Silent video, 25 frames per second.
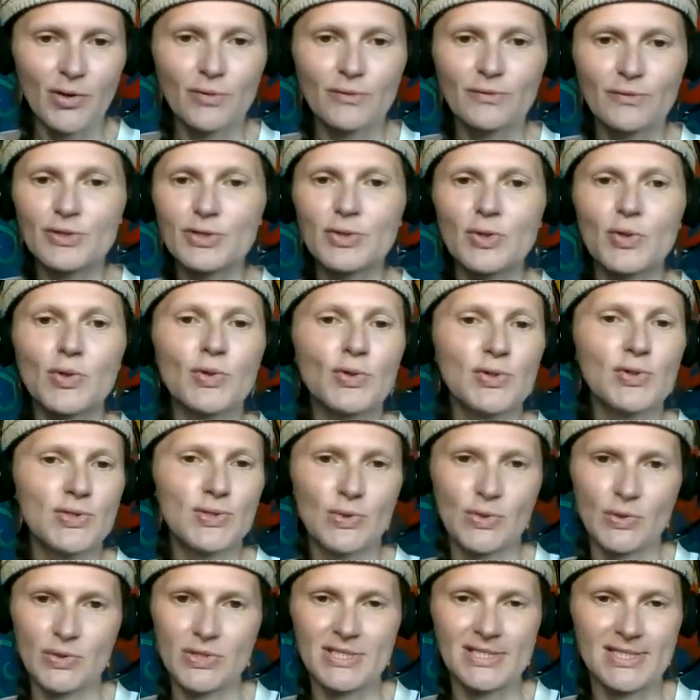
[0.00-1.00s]
was also
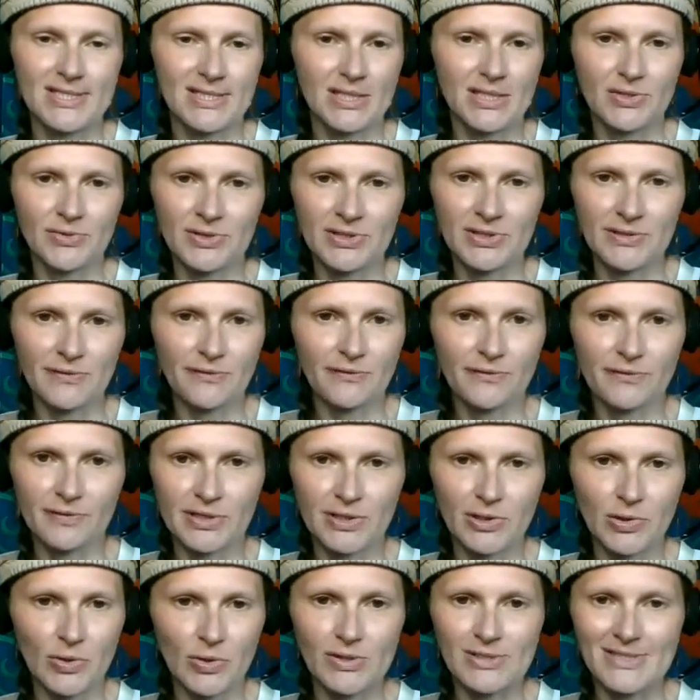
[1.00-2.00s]
considering the three
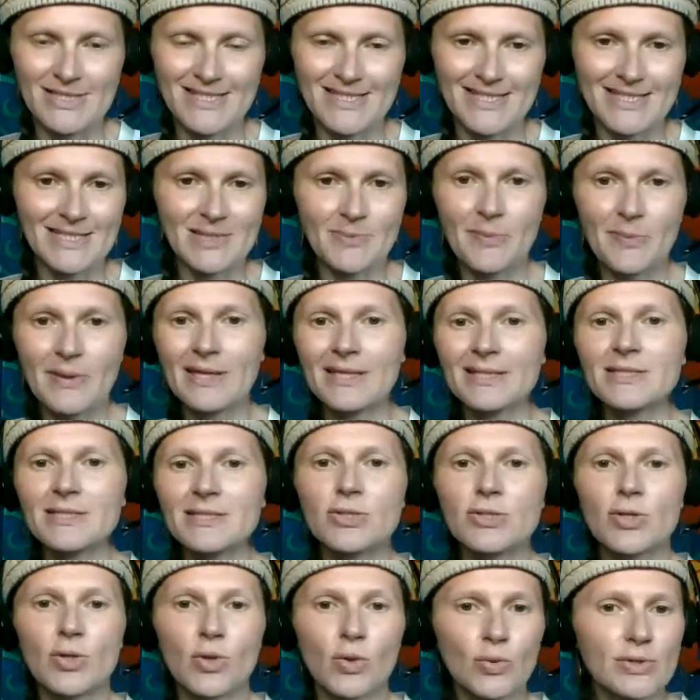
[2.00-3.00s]
girls as being
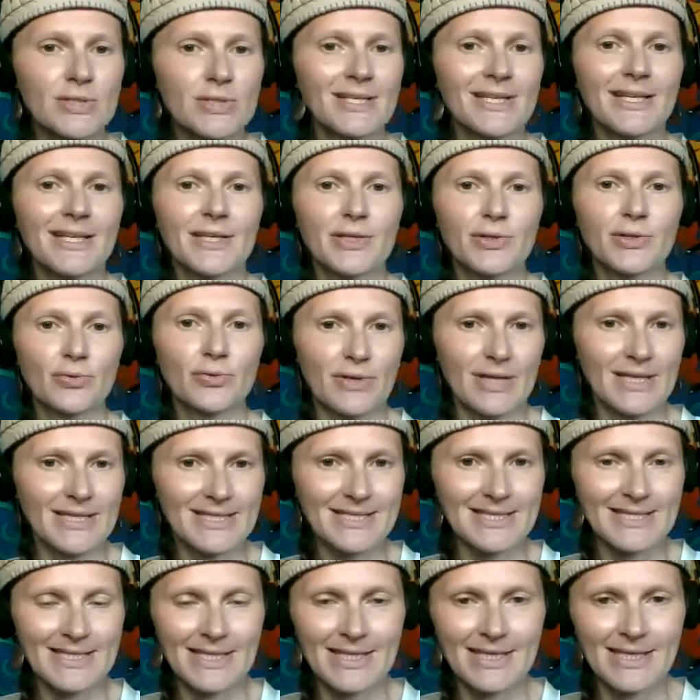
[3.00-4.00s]
totally
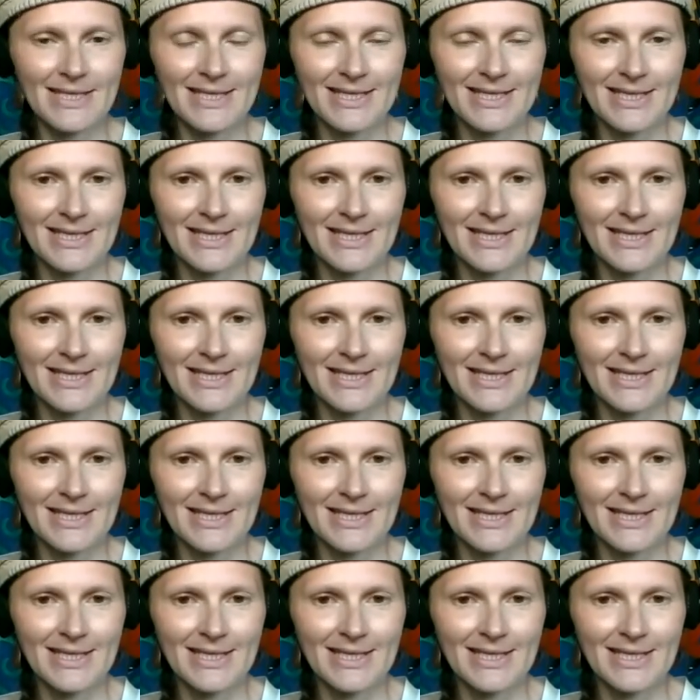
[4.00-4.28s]
crazy.